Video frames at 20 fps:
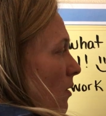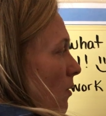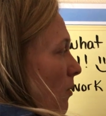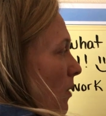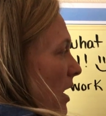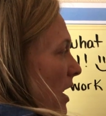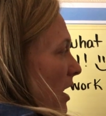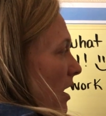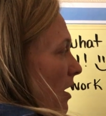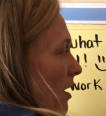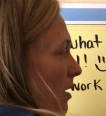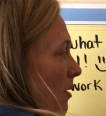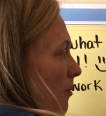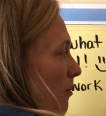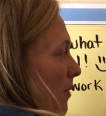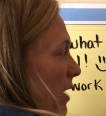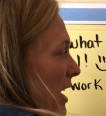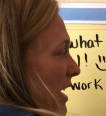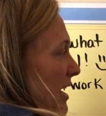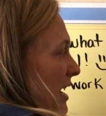where
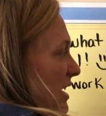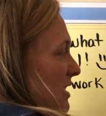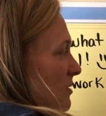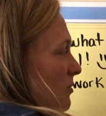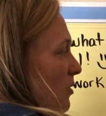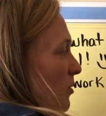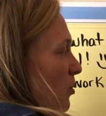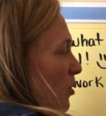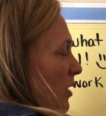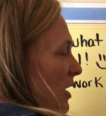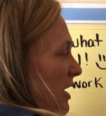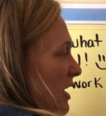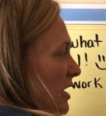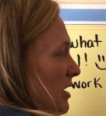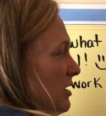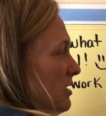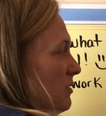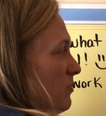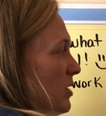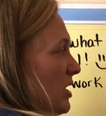my decimal point
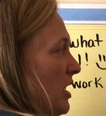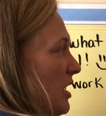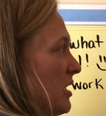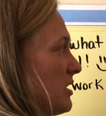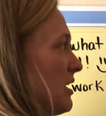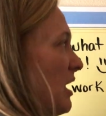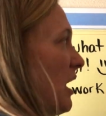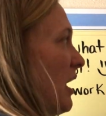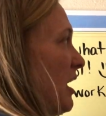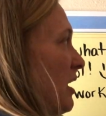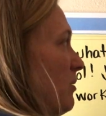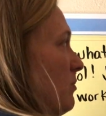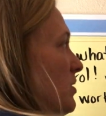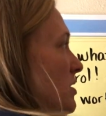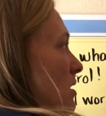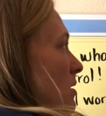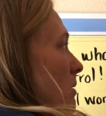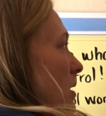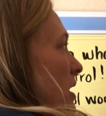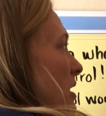is, because I am
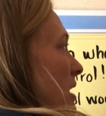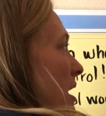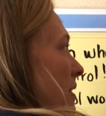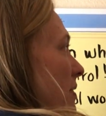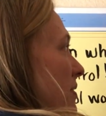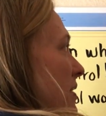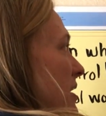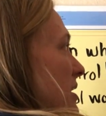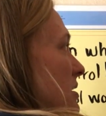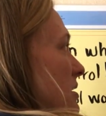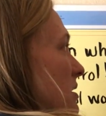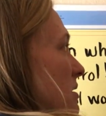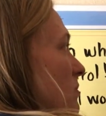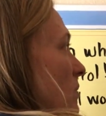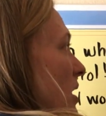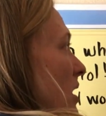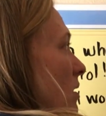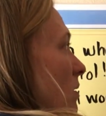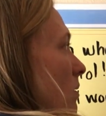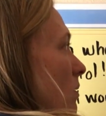showing that this is
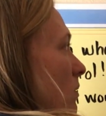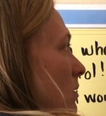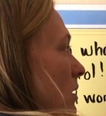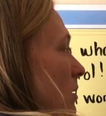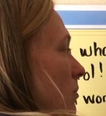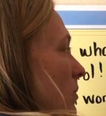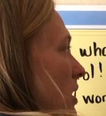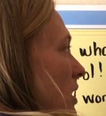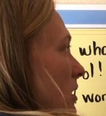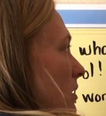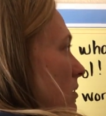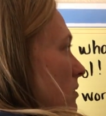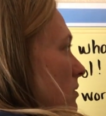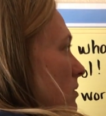my whole number.